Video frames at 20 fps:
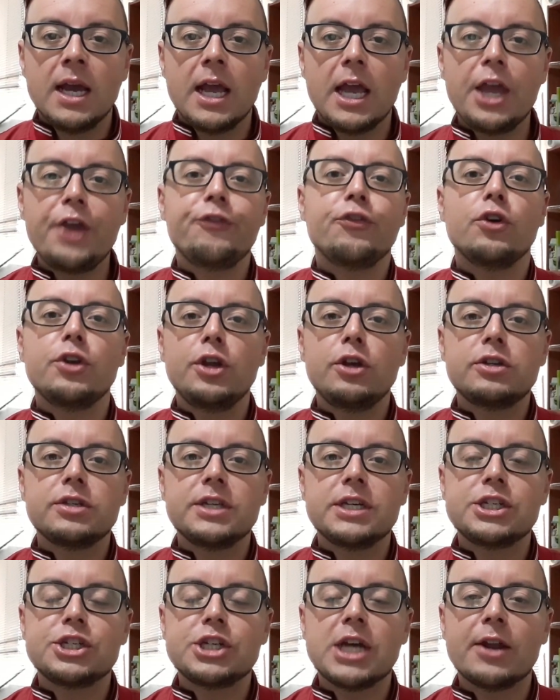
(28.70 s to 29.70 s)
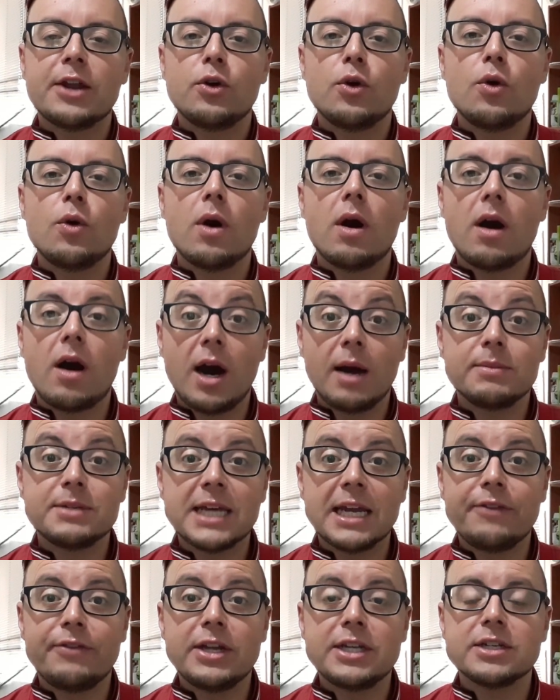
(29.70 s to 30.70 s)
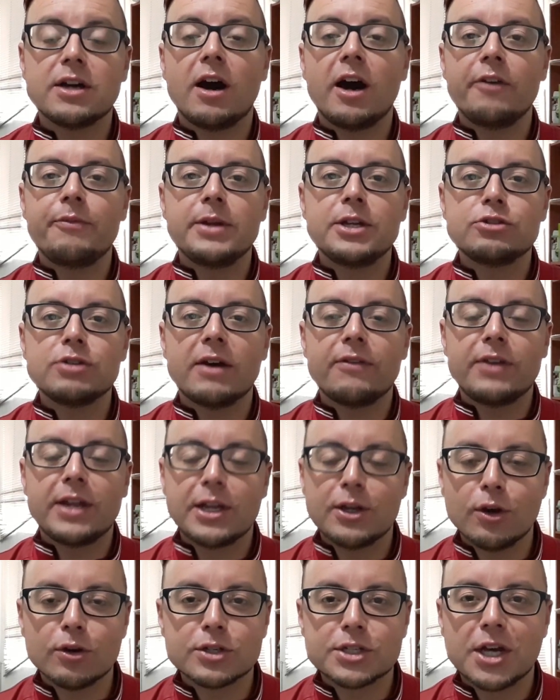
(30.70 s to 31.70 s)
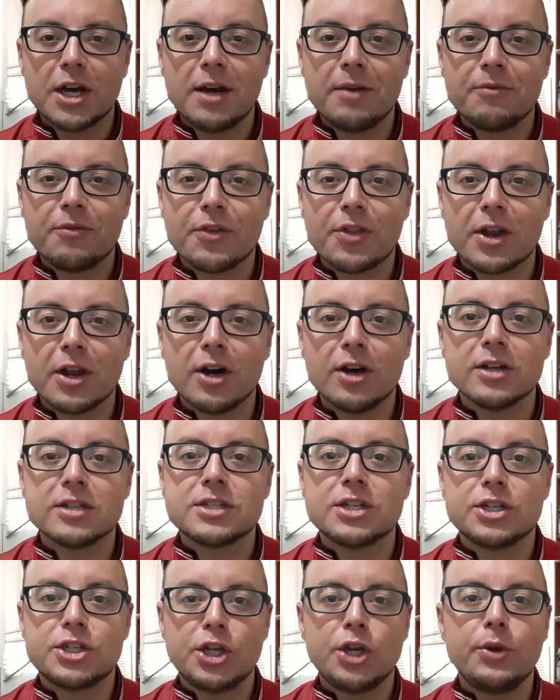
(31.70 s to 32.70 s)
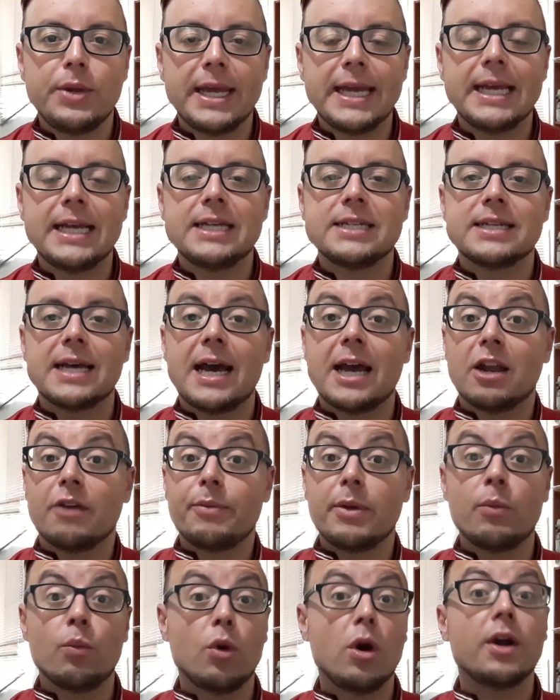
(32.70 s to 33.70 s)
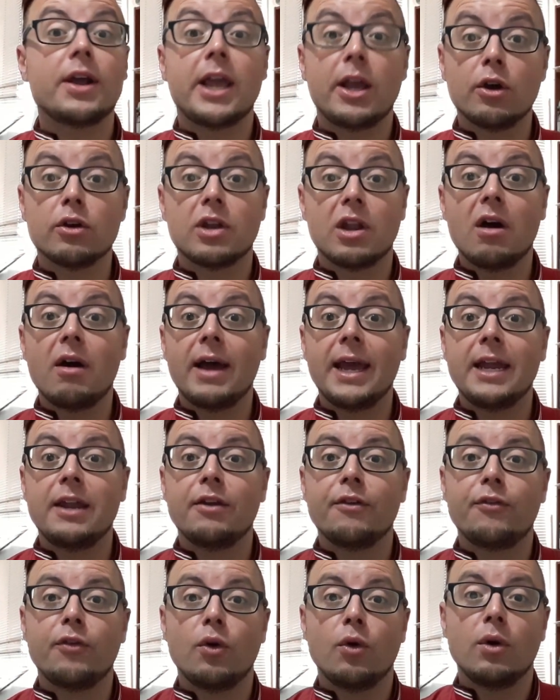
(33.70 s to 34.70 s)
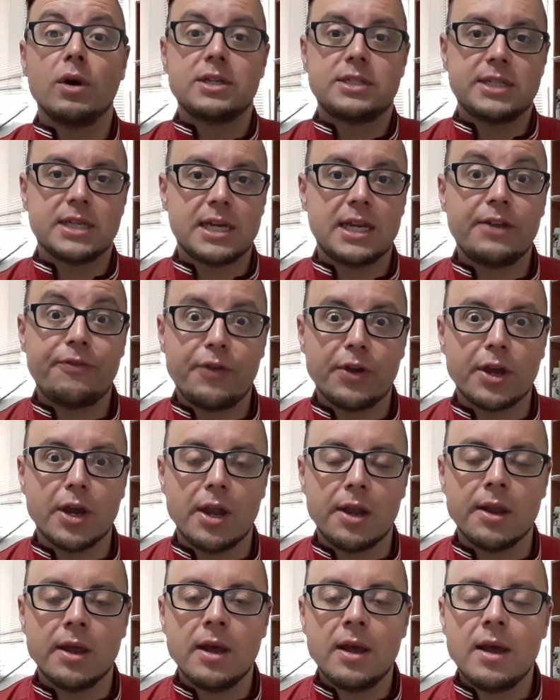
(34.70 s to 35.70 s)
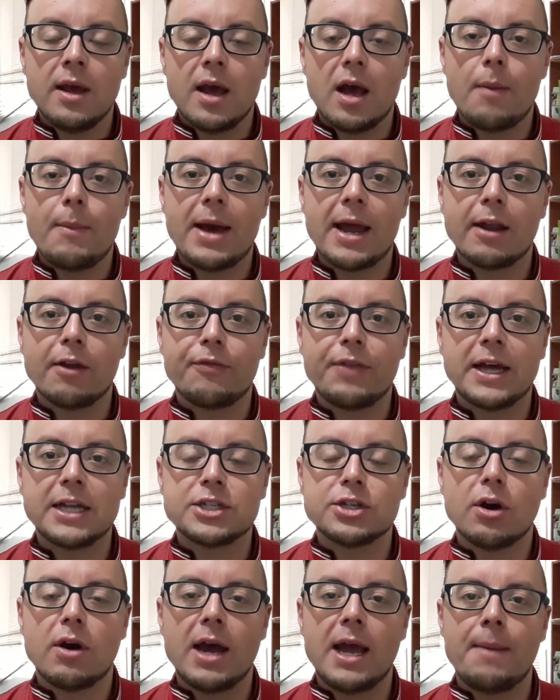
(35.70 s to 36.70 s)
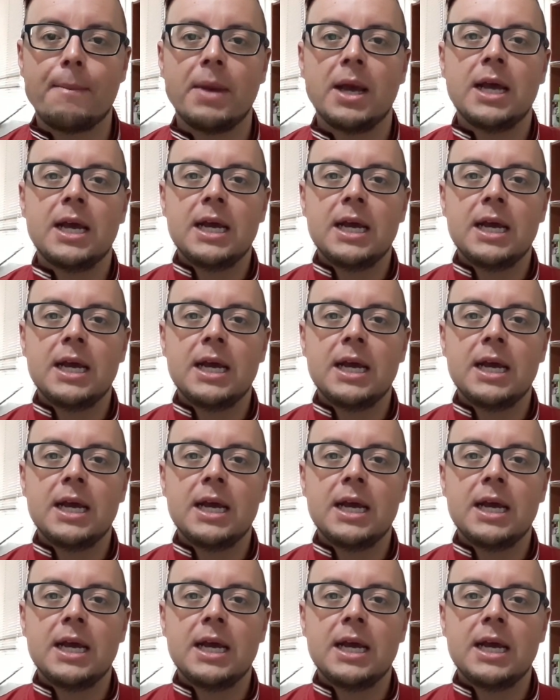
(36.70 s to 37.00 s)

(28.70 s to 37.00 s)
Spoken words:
If you're new to this channel, I'm David. I've been traveling long term for the last 2 years and I've been working online for a significant amount of that time.